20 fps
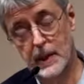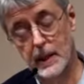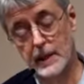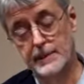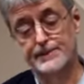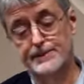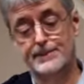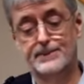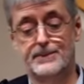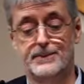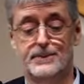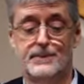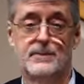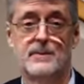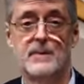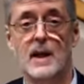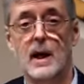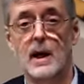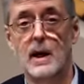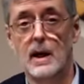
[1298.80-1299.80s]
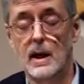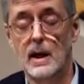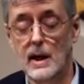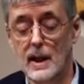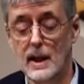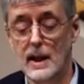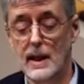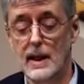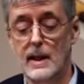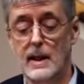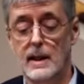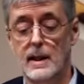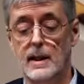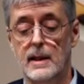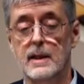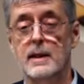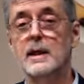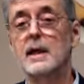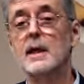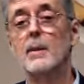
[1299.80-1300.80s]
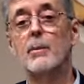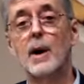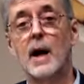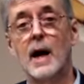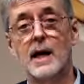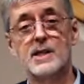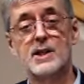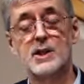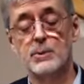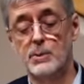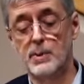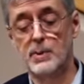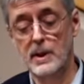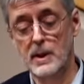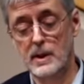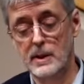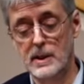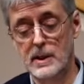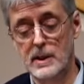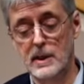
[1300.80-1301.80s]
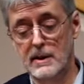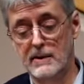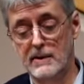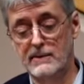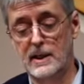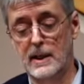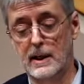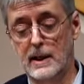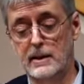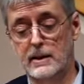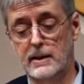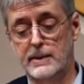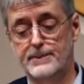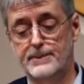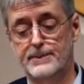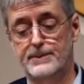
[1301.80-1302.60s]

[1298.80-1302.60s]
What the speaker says: Well, the impossibility of death,